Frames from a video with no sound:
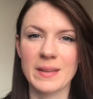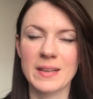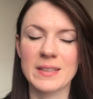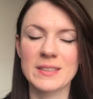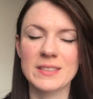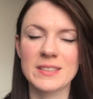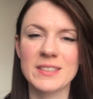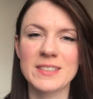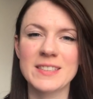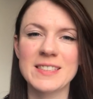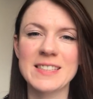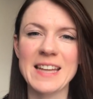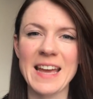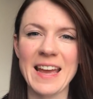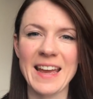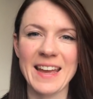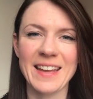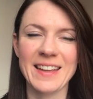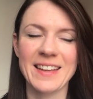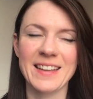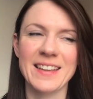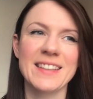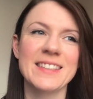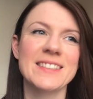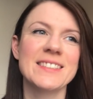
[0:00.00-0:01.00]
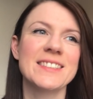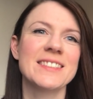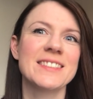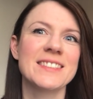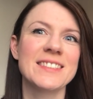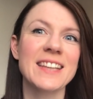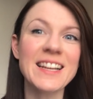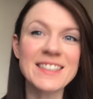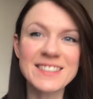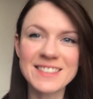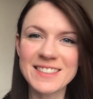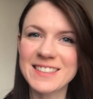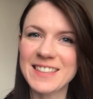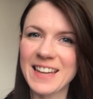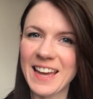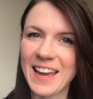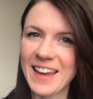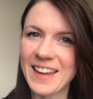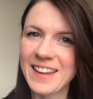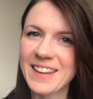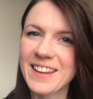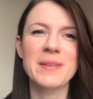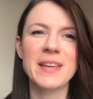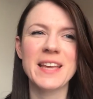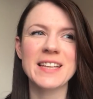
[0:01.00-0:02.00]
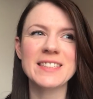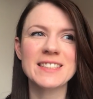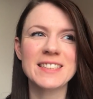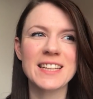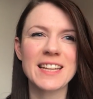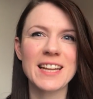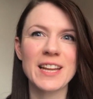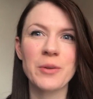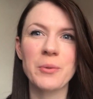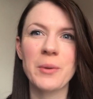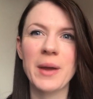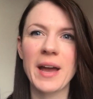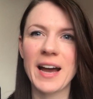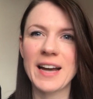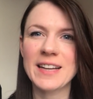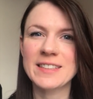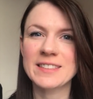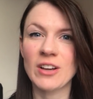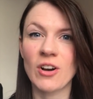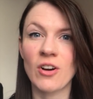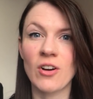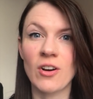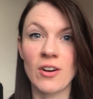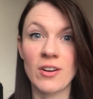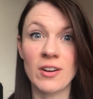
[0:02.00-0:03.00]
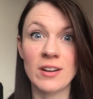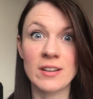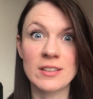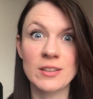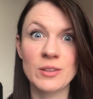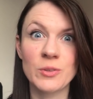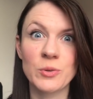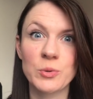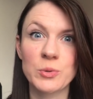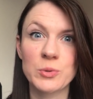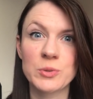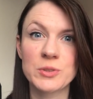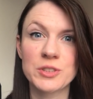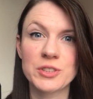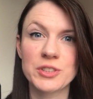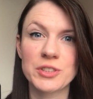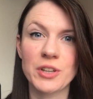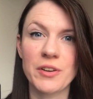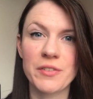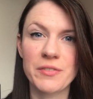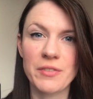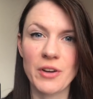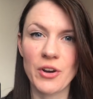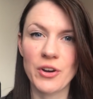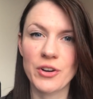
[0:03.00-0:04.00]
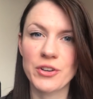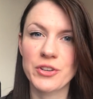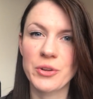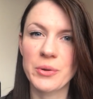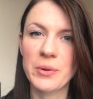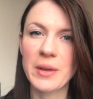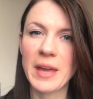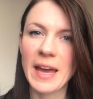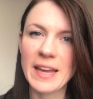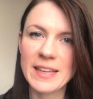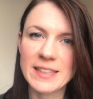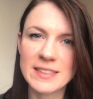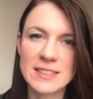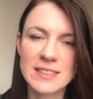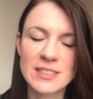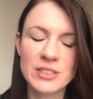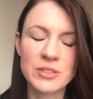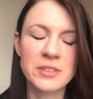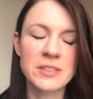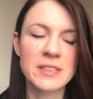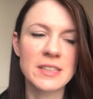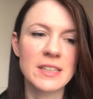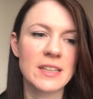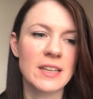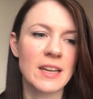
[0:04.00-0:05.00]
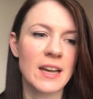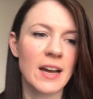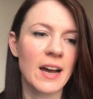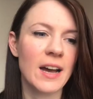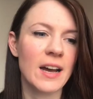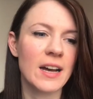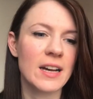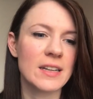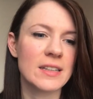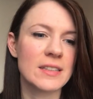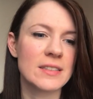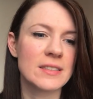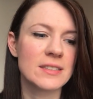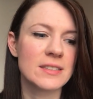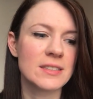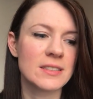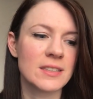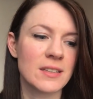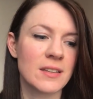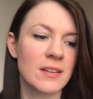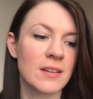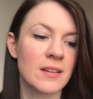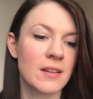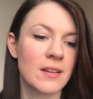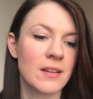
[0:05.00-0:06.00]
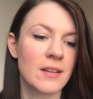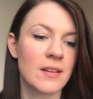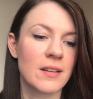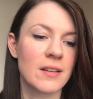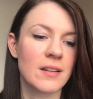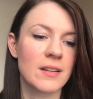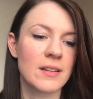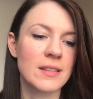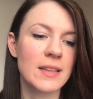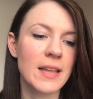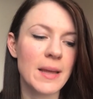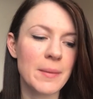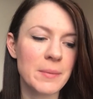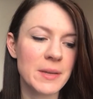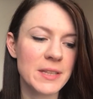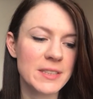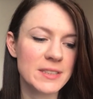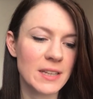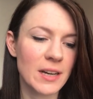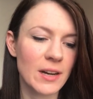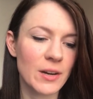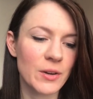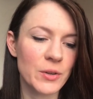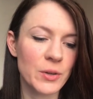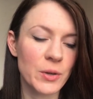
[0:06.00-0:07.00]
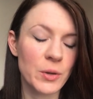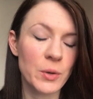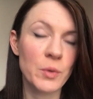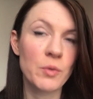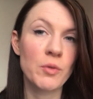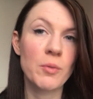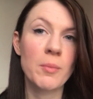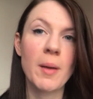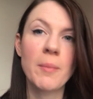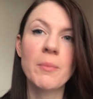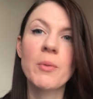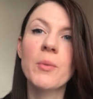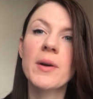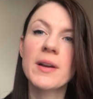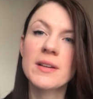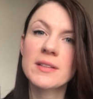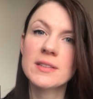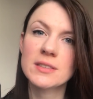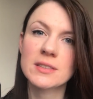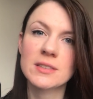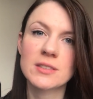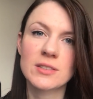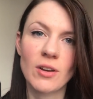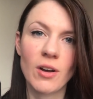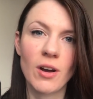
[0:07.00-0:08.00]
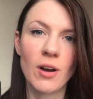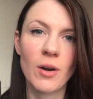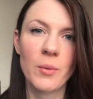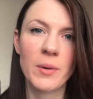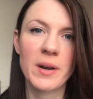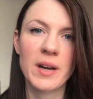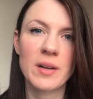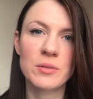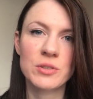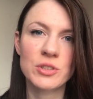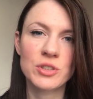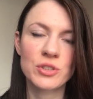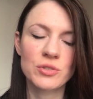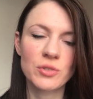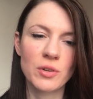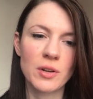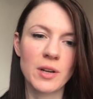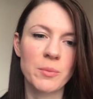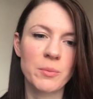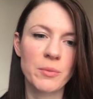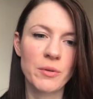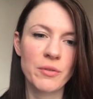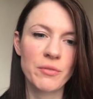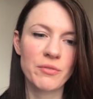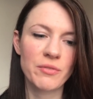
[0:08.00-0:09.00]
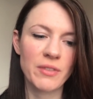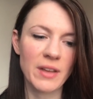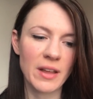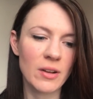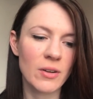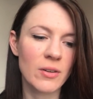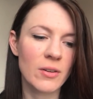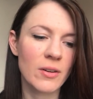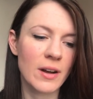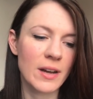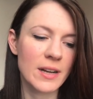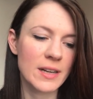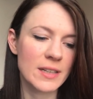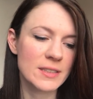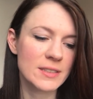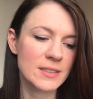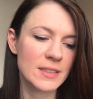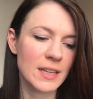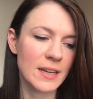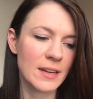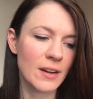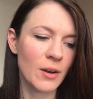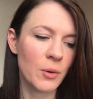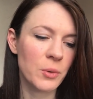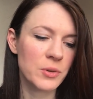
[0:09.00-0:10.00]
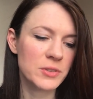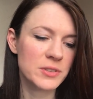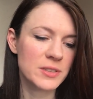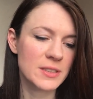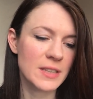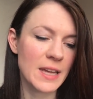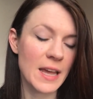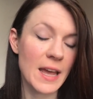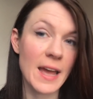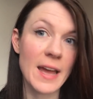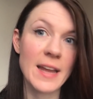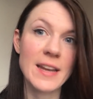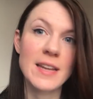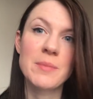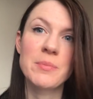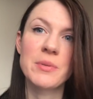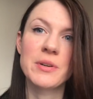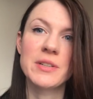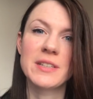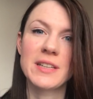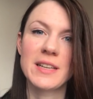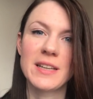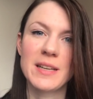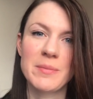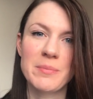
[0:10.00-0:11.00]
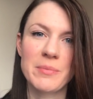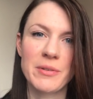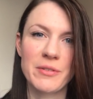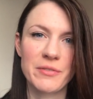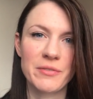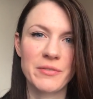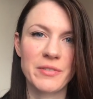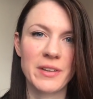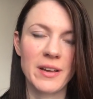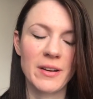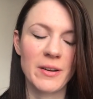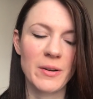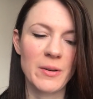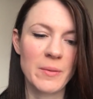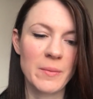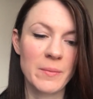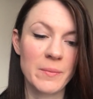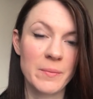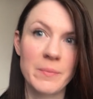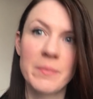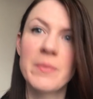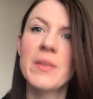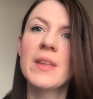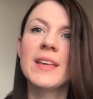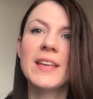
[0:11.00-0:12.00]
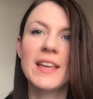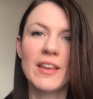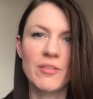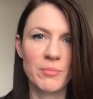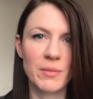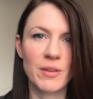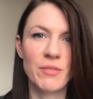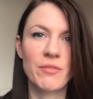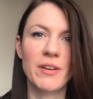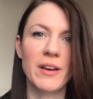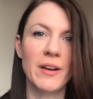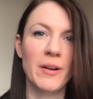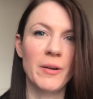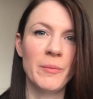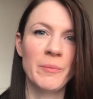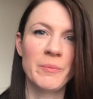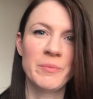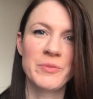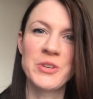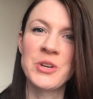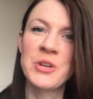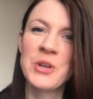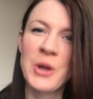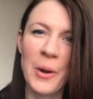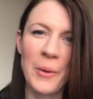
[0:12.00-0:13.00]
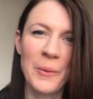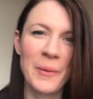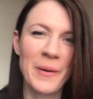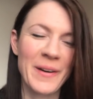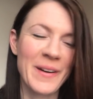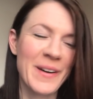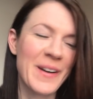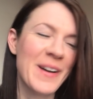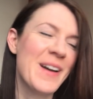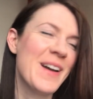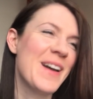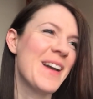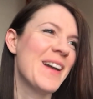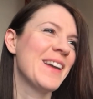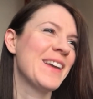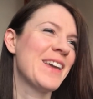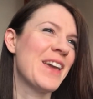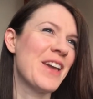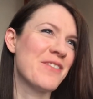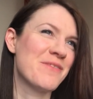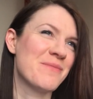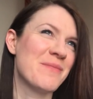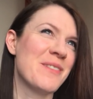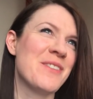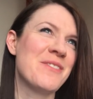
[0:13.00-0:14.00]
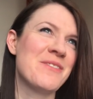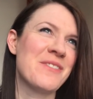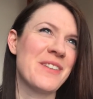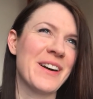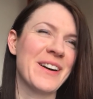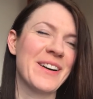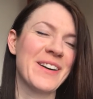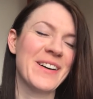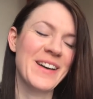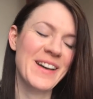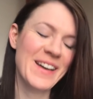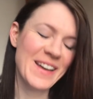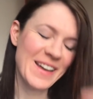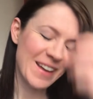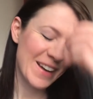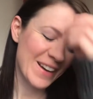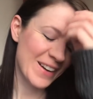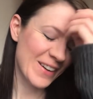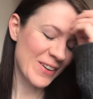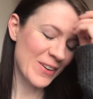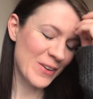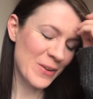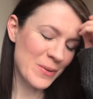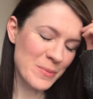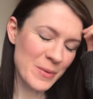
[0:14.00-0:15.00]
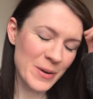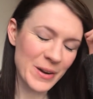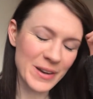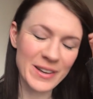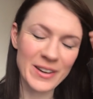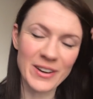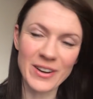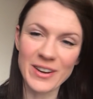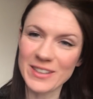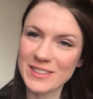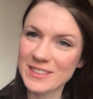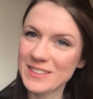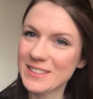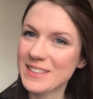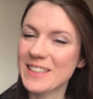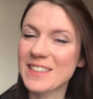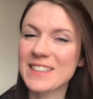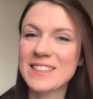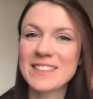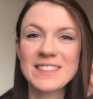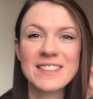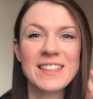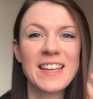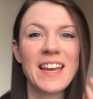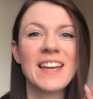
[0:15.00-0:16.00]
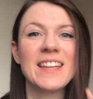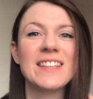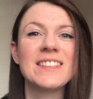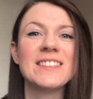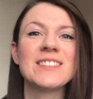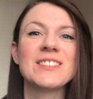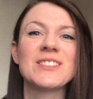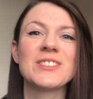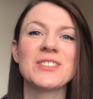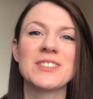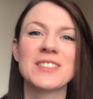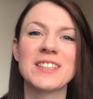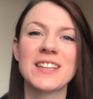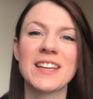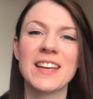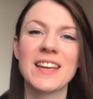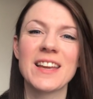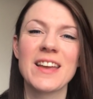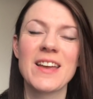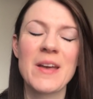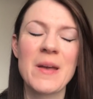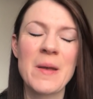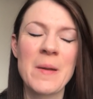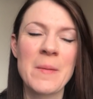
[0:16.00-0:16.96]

So today is Saturday. Yesterday we had our launch of our new case study and let me tell you, remember when at the start when I was struggling with Phil and I said I wanted anybody but Phil? Give me Phil. Do you know what? Give me Phil. Oh my God, this case study.